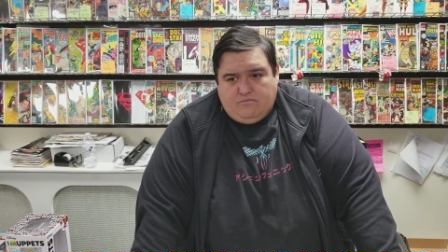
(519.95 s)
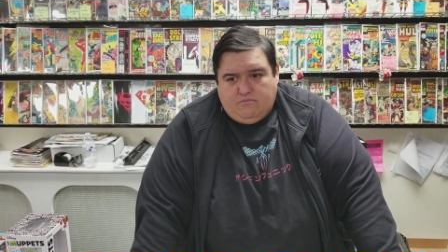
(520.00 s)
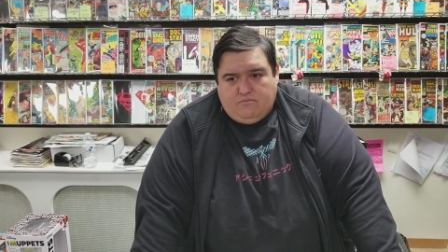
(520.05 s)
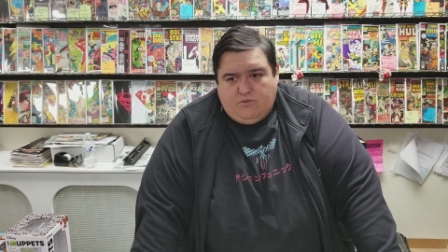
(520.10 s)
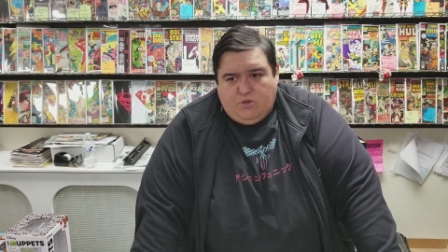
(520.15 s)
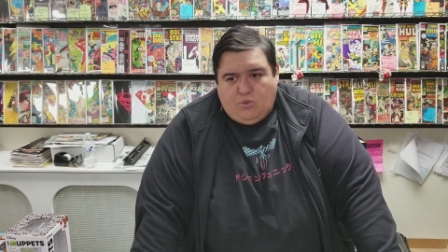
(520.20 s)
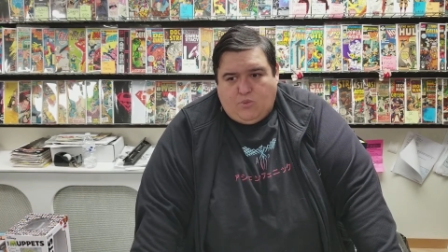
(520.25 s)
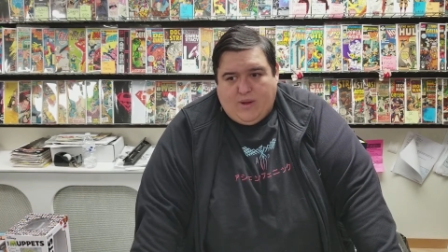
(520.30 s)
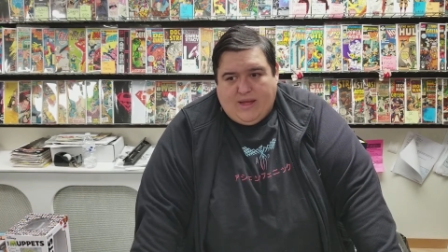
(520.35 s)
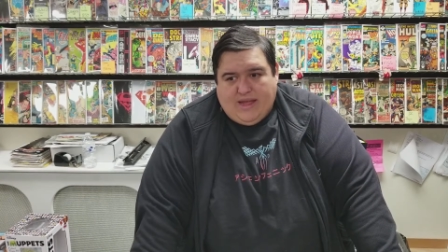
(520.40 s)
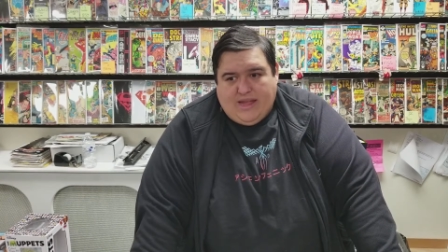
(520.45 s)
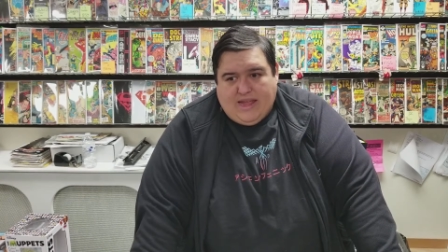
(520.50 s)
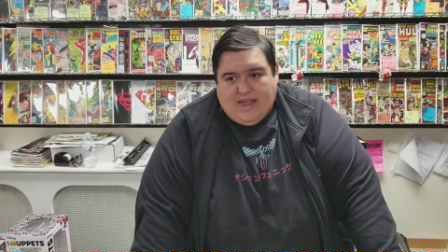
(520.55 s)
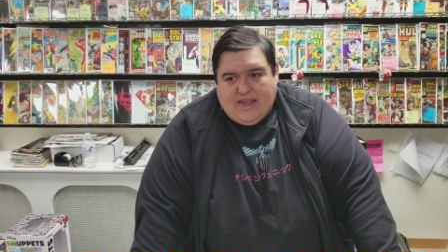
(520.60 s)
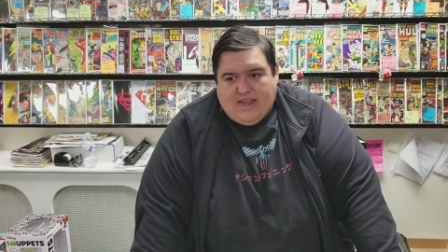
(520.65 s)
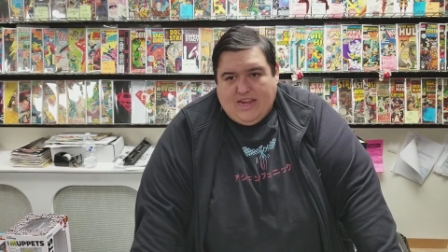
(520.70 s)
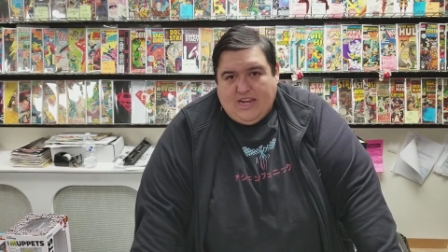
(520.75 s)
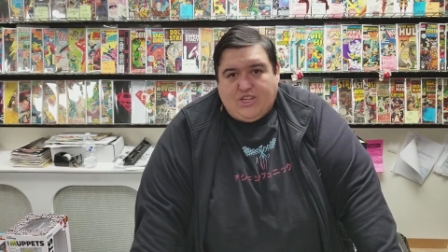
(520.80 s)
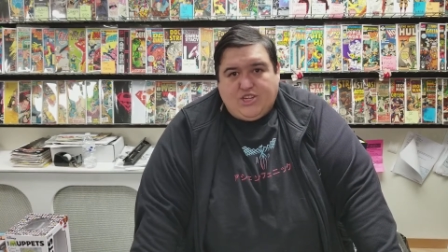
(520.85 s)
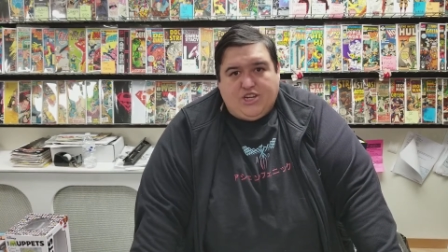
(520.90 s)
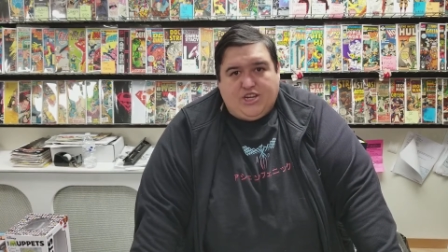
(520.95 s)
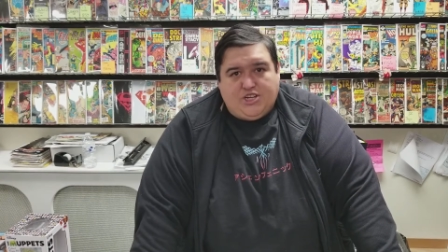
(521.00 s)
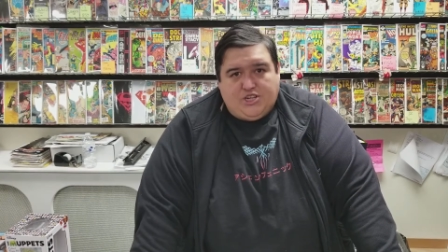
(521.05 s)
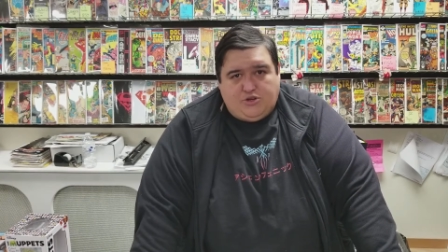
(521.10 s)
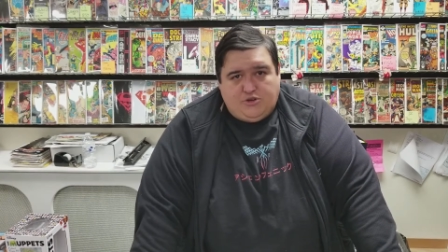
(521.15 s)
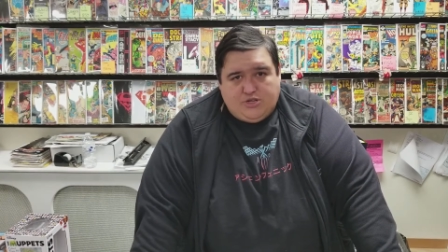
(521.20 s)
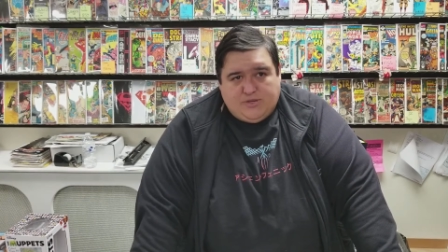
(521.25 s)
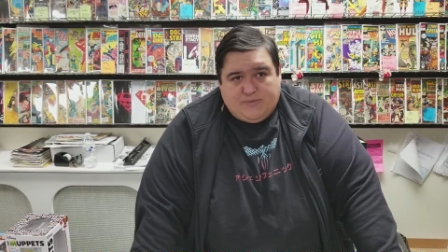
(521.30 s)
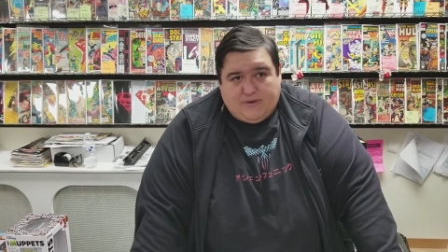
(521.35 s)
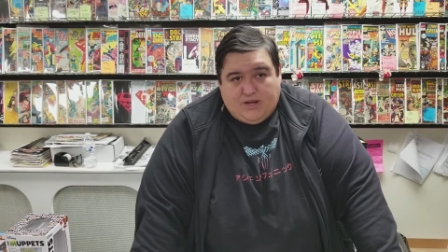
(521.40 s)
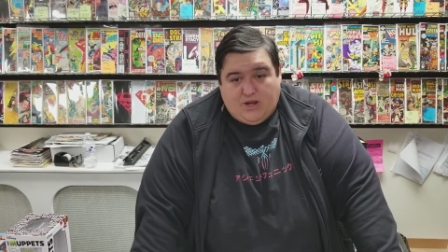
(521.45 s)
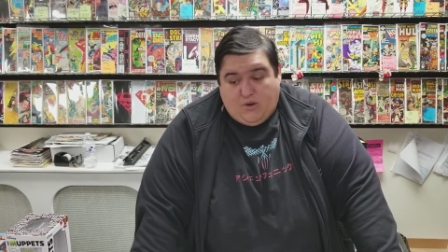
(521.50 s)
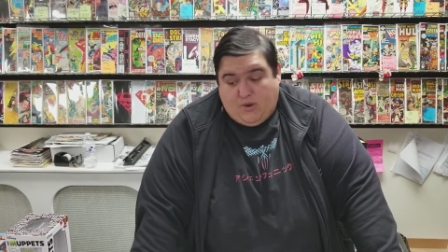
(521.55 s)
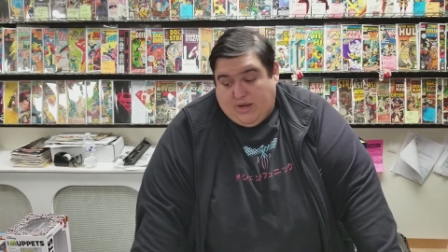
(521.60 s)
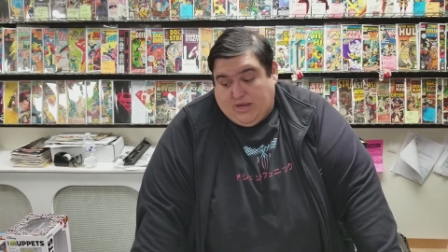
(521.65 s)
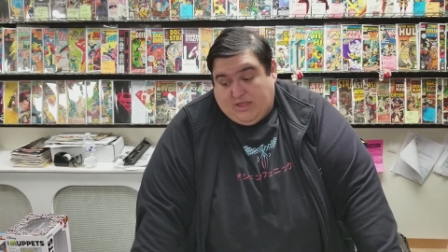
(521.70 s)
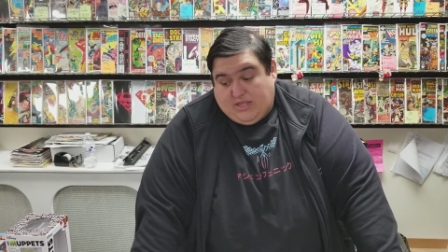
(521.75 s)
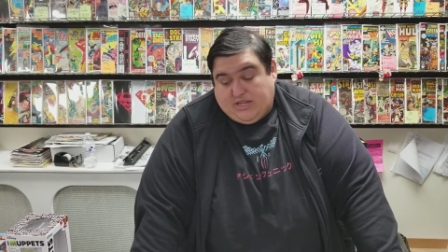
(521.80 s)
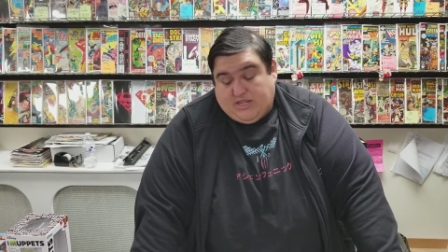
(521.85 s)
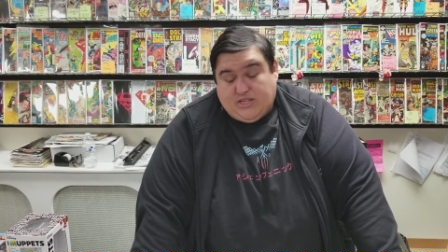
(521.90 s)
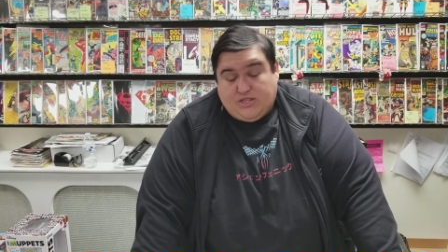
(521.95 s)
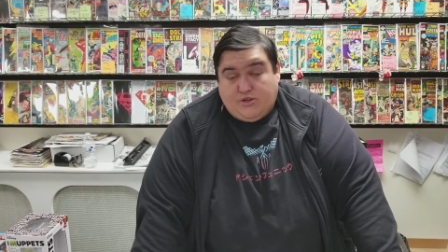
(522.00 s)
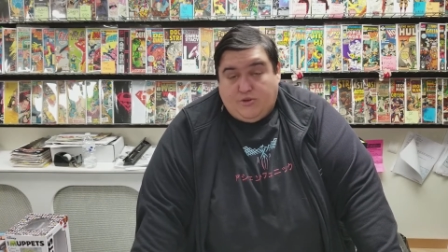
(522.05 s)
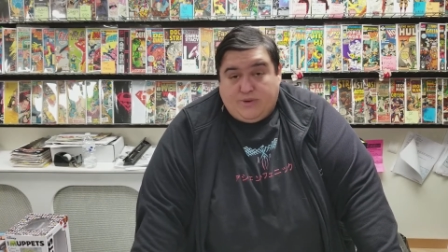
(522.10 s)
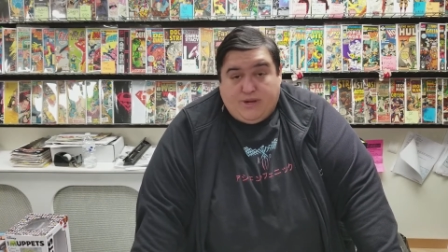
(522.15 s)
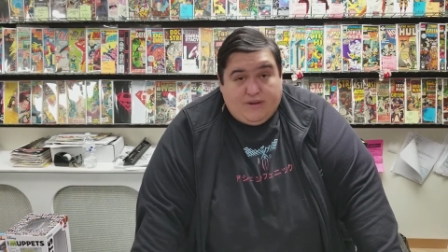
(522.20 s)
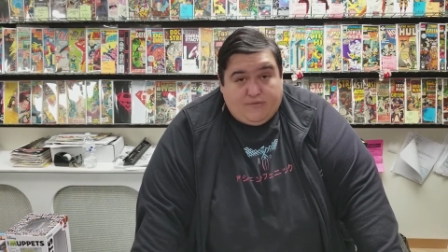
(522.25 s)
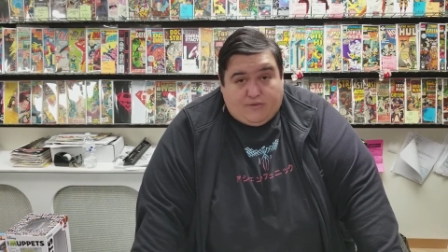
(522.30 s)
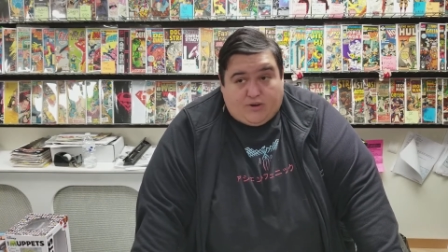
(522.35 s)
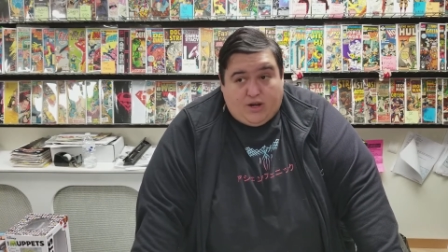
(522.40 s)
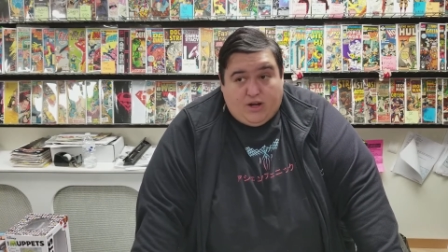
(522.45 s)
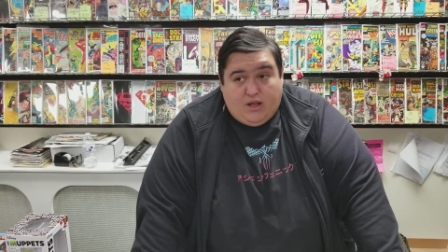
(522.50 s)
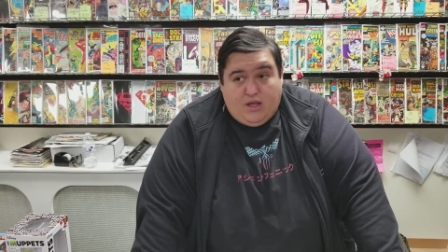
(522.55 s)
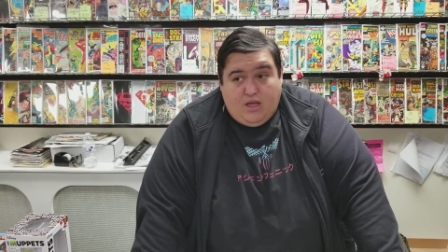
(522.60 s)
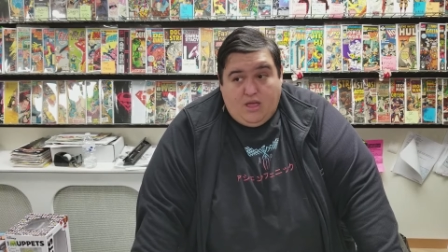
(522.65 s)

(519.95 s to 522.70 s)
the way each issue has been going, and this is no different.